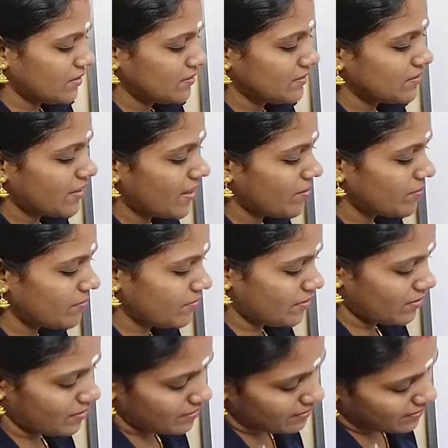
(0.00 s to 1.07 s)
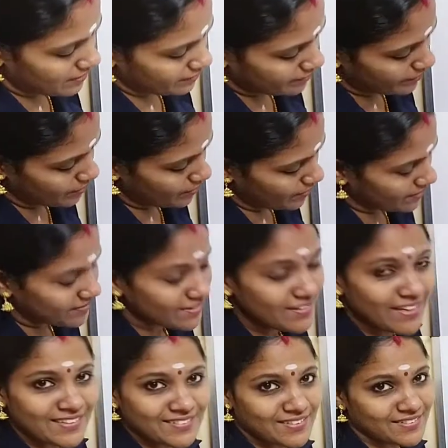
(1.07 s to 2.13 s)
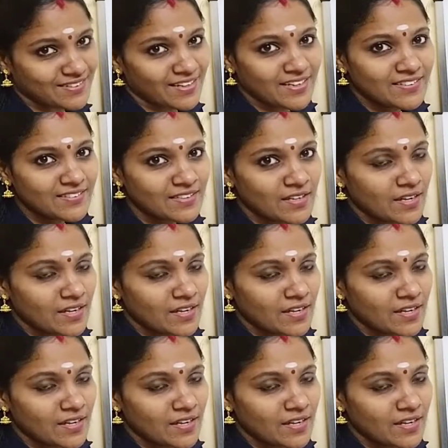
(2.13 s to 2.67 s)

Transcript: This I am left you as an exercise.